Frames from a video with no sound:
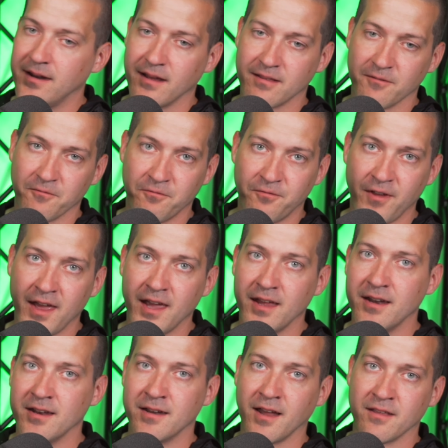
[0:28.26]
It doesn't
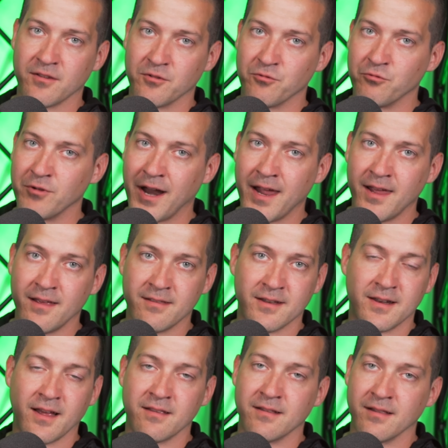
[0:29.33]
fade, it doesn't raise,
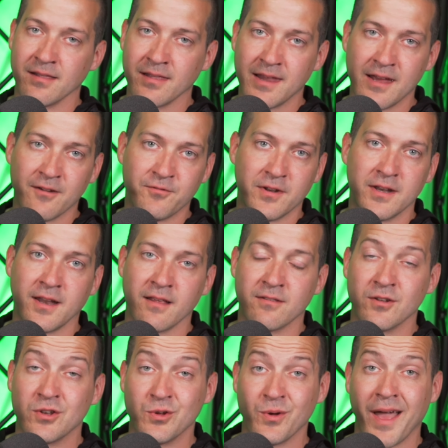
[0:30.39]
it doesn't lift, it
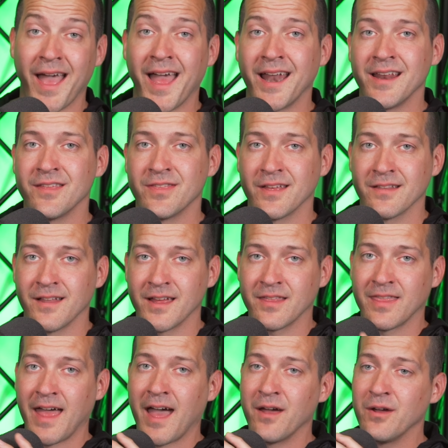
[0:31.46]
doesn't do anything
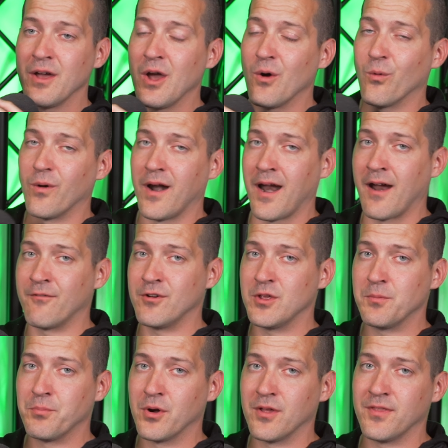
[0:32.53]
like that. Wherever
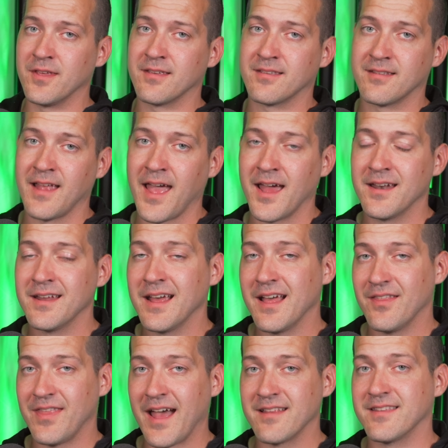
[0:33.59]
you put this stand,
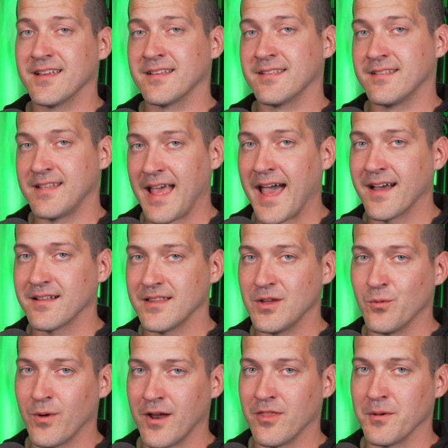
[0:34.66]
that's
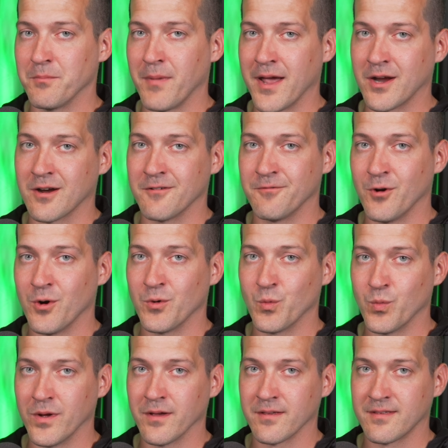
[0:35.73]
exactly where the
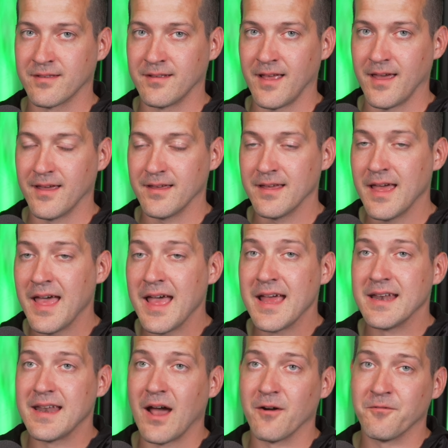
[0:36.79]
microphone will stay.
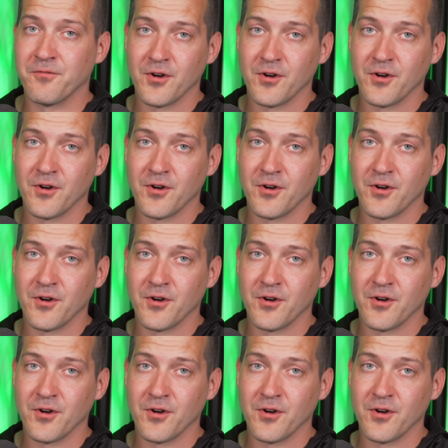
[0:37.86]
Now,